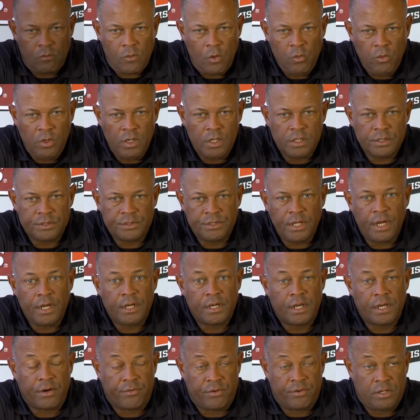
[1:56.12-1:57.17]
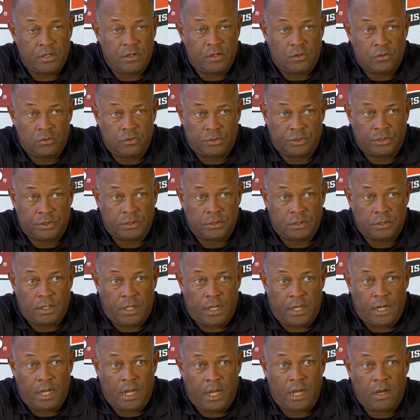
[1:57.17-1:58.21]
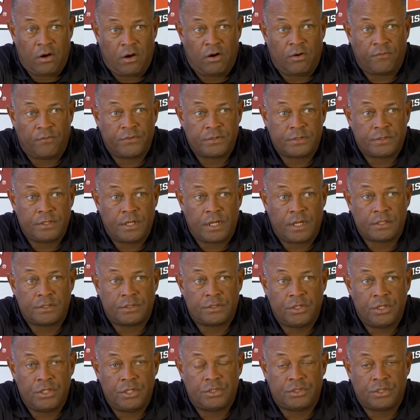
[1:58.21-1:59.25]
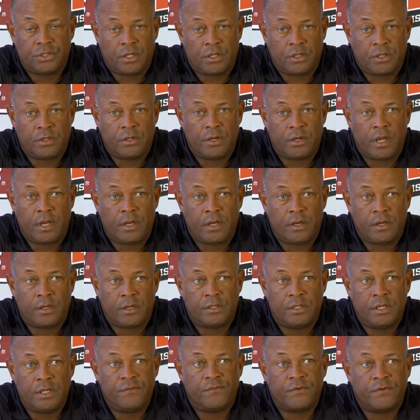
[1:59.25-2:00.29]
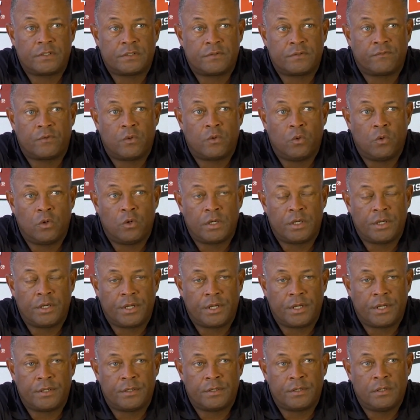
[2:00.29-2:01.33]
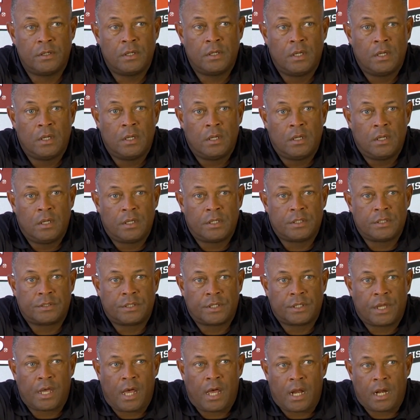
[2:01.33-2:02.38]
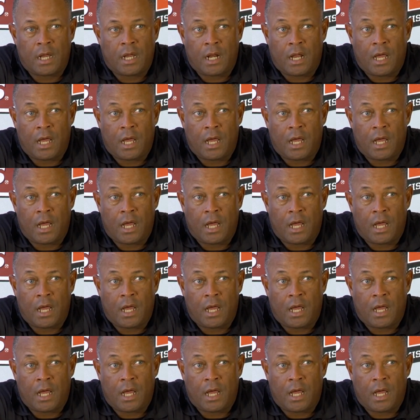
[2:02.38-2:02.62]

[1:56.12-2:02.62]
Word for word: Well, their secondary coach and I office next to each other, and their defensive coordinator is the guy that